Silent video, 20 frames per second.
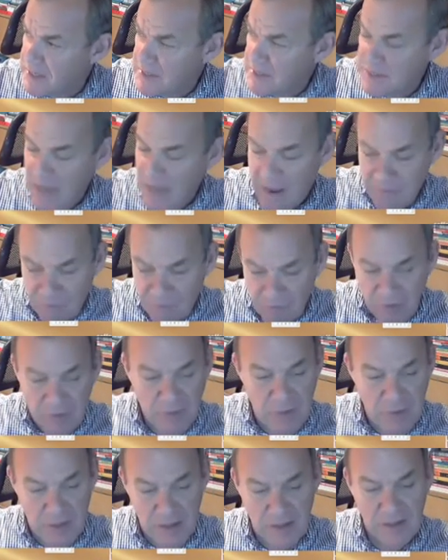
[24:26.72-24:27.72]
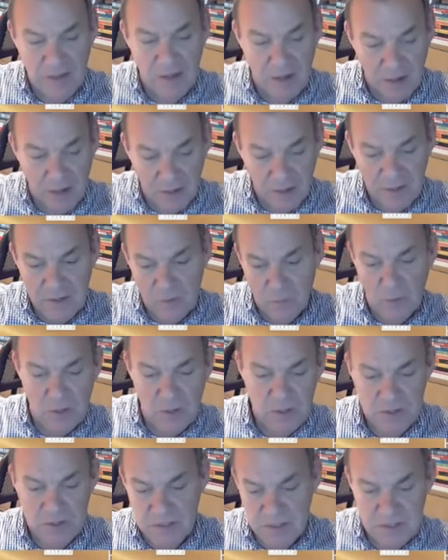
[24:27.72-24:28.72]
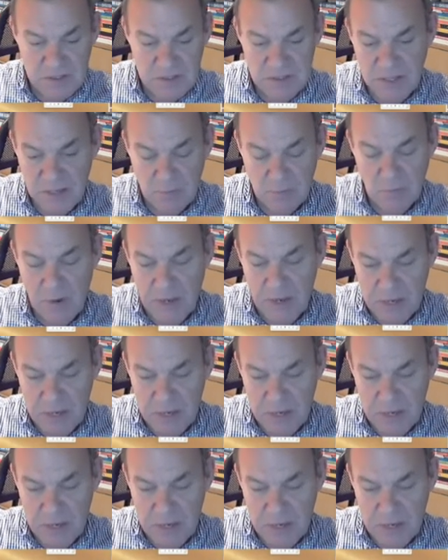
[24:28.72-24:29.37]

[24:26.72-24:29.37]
everything kind of works in the same way.